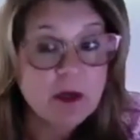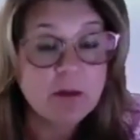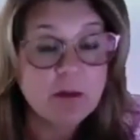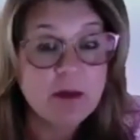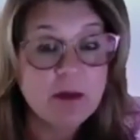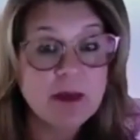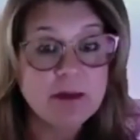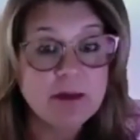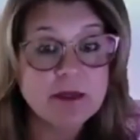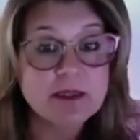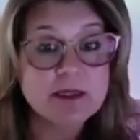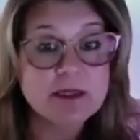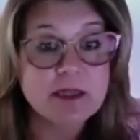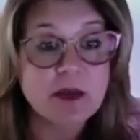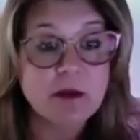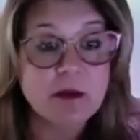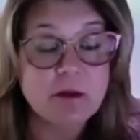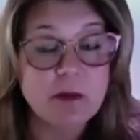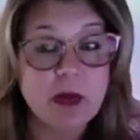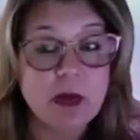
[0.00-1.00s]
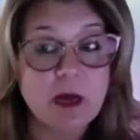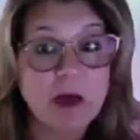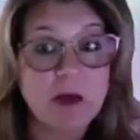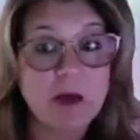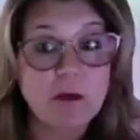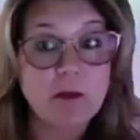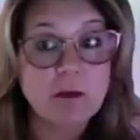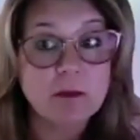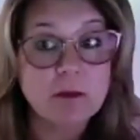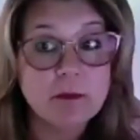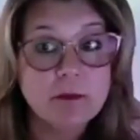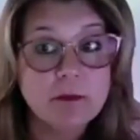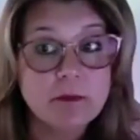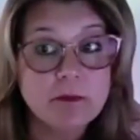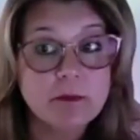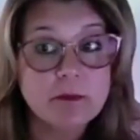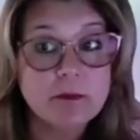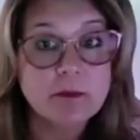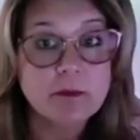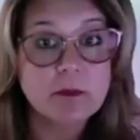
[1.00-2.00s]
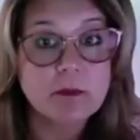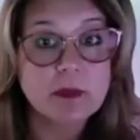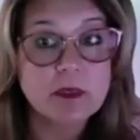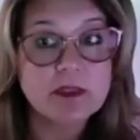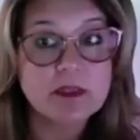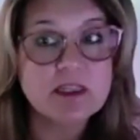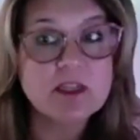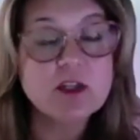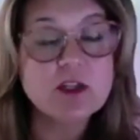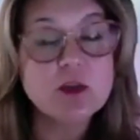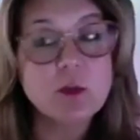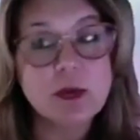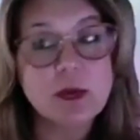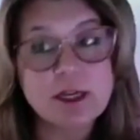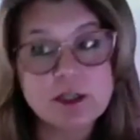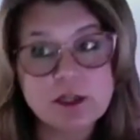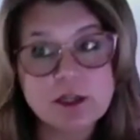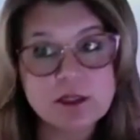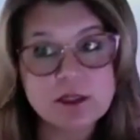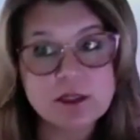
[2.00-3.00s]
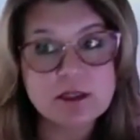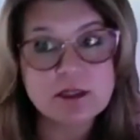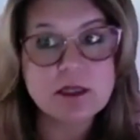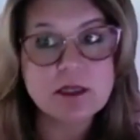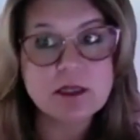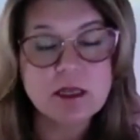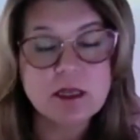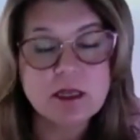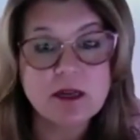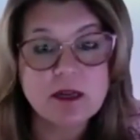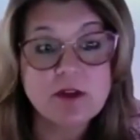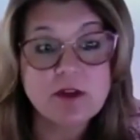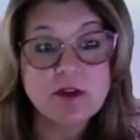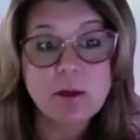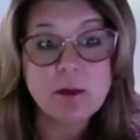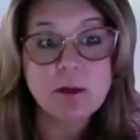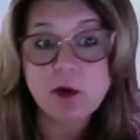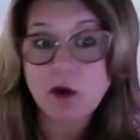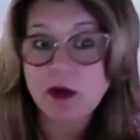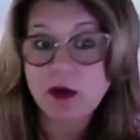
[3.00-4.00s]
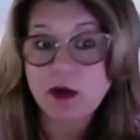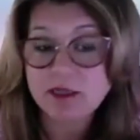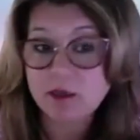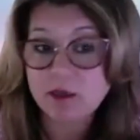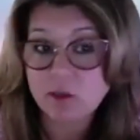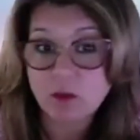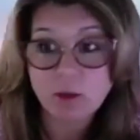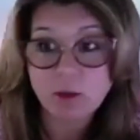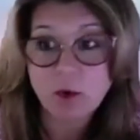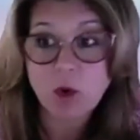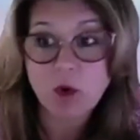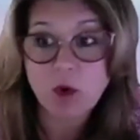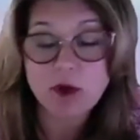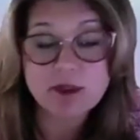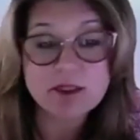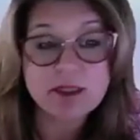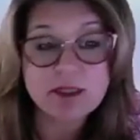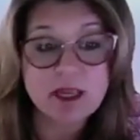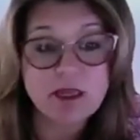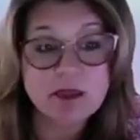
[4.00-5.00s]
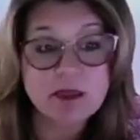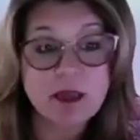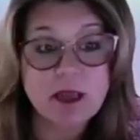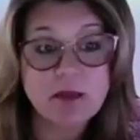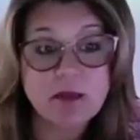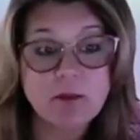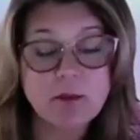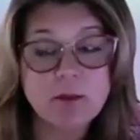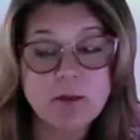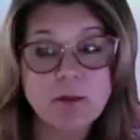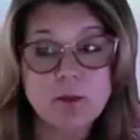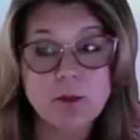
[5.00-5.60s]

Maybe some situations that have come across in reports and